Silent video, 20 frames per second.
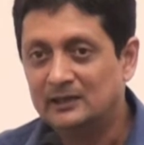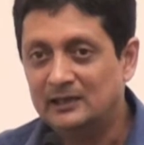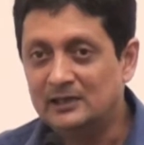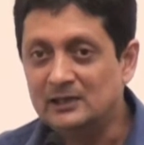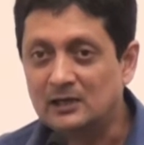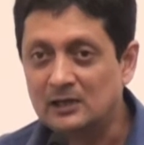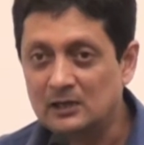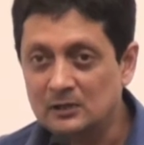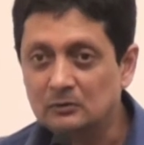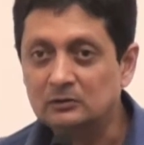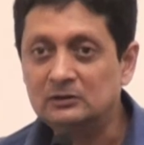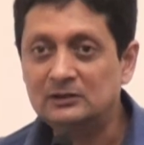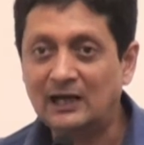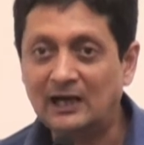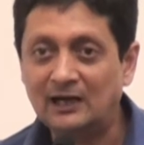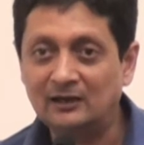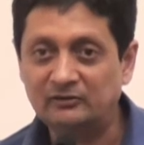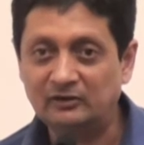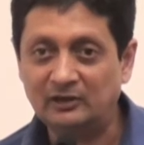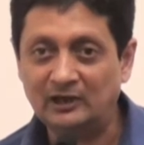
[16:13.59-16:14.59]
include
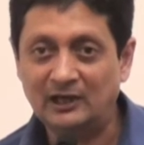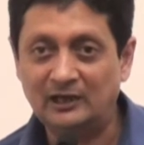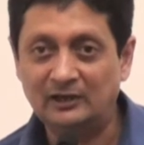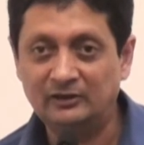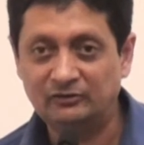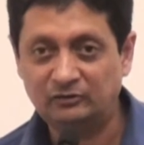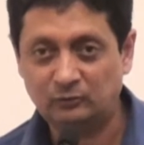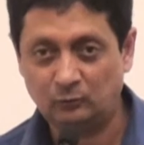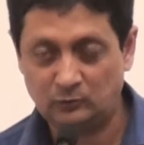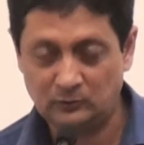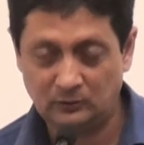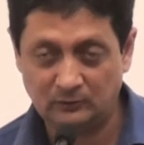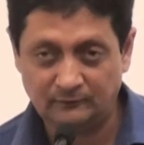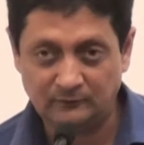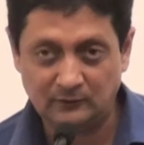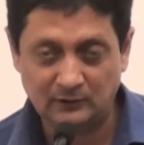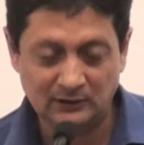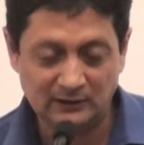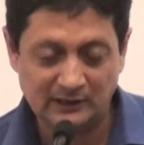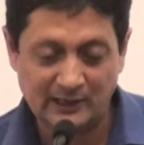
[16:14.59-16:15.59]
that as one of
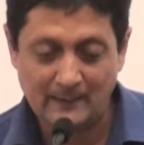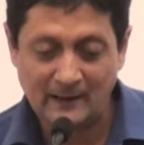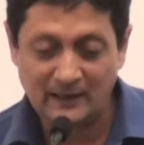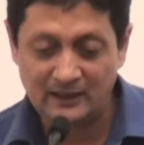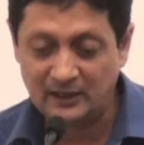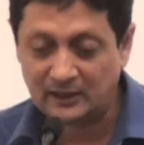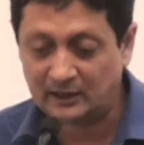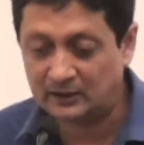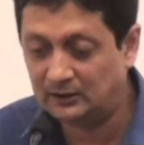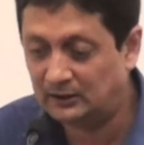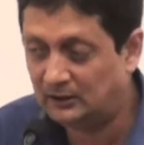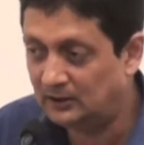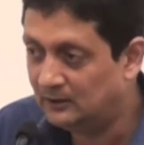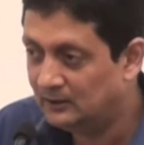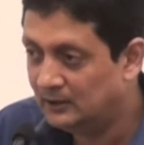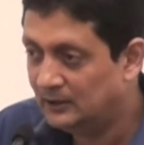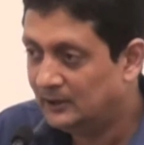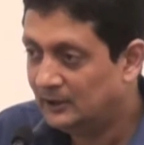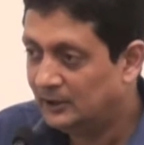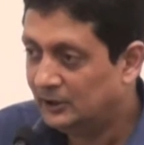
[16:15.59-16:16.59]
our
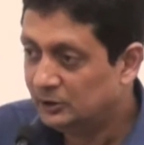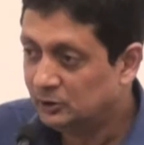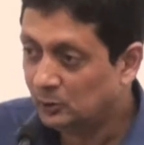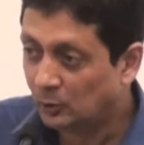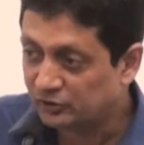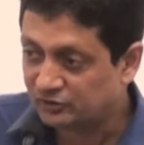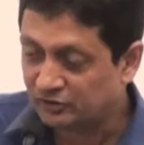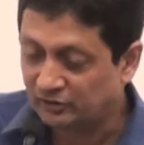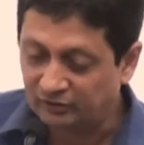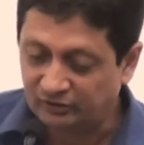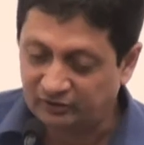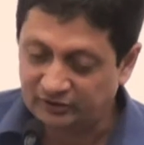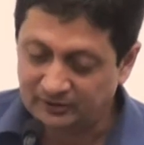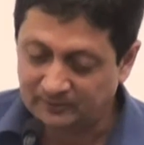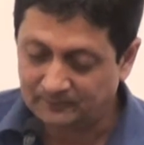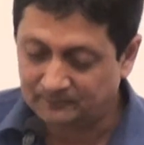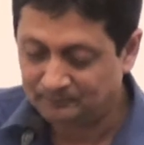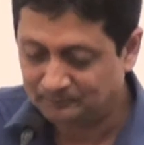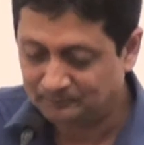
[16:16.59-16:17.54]
analytical notions here.